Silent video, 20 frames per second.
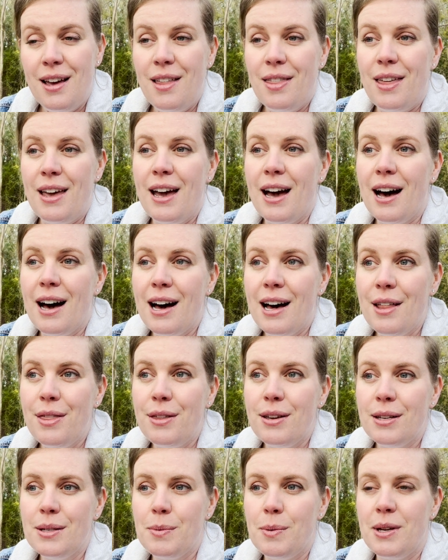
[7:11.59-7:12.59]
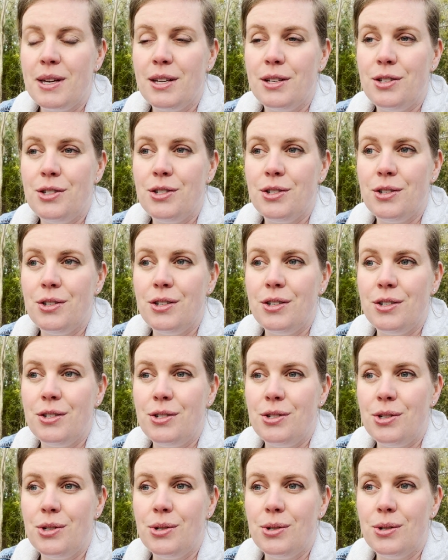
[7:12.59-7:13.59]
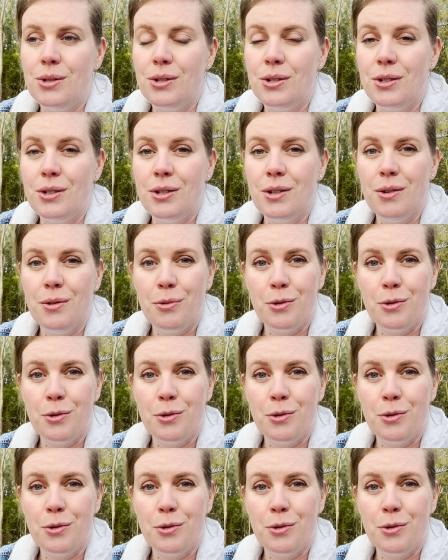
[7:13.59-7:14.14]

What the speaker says: there are things we can do to